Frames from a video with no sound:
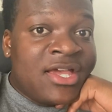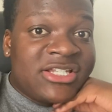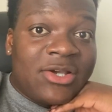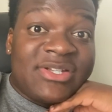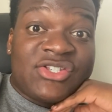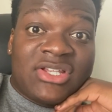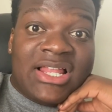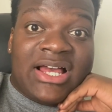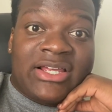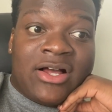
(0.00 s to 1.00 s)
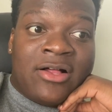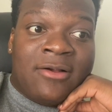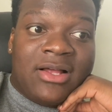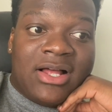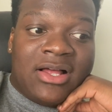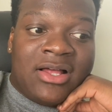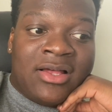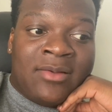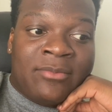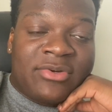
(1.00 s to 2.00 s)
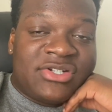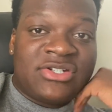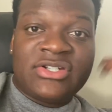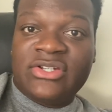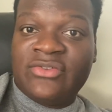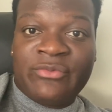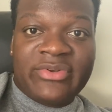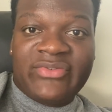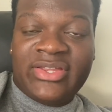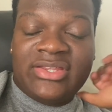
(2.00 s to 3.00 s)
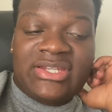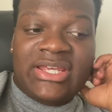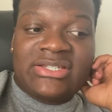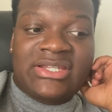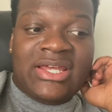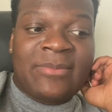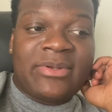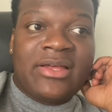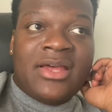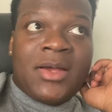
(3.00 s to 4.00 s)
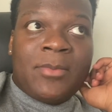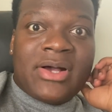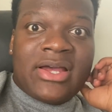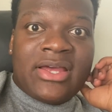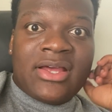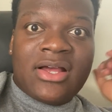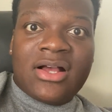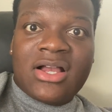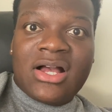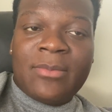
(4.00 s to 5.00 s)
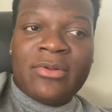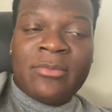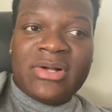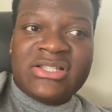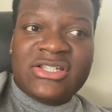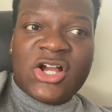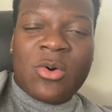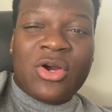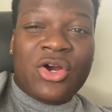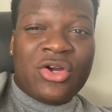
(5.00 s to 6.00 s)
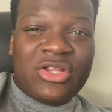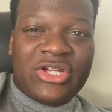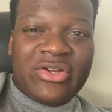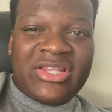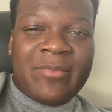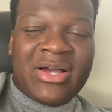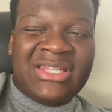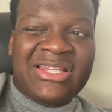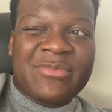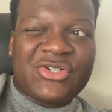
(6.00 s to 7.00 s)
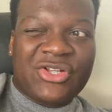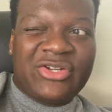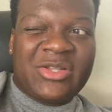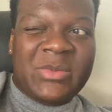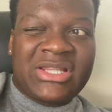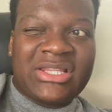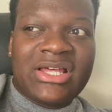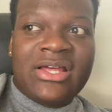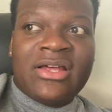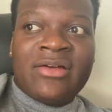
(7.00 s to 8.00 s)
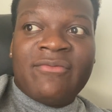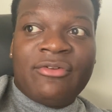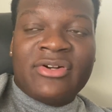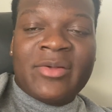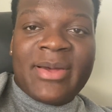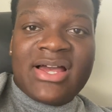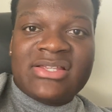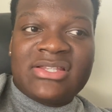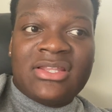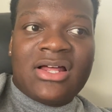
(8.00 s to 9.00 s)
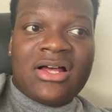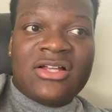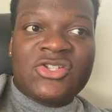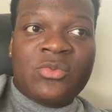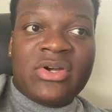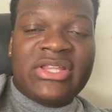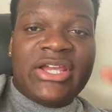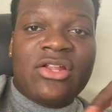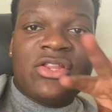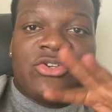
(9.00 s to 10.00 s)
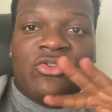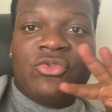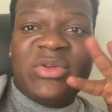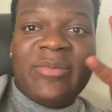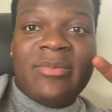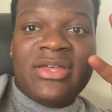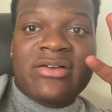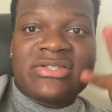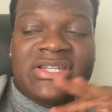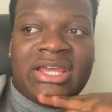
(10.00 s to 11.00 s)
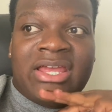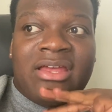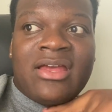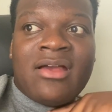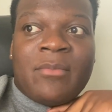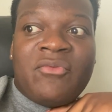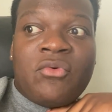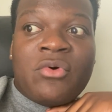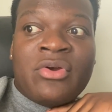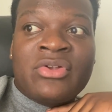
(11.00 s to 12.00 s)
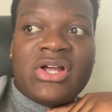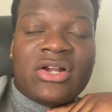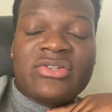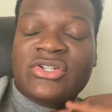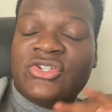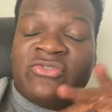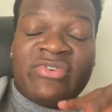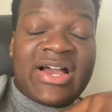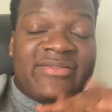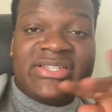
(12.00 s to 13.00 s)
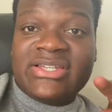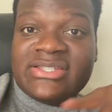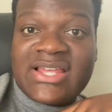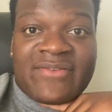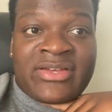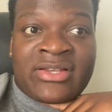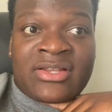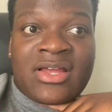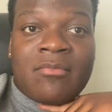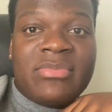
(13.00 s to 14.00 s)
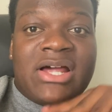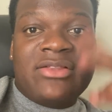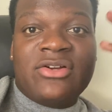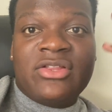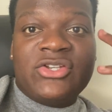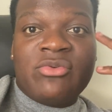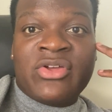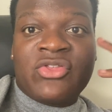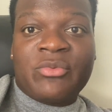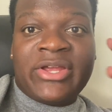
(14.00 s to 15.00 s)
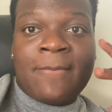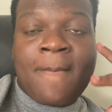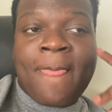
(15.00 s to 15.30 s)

So it's July, y'all, which you would have seen the date stamp. But a couple months ago or earlier in the month, I think it was earlier in the month, Florida passed a law to where they can only do 3 BBLs a day. Before, doctors could do 5, 6, 7, but now they're only doing 3.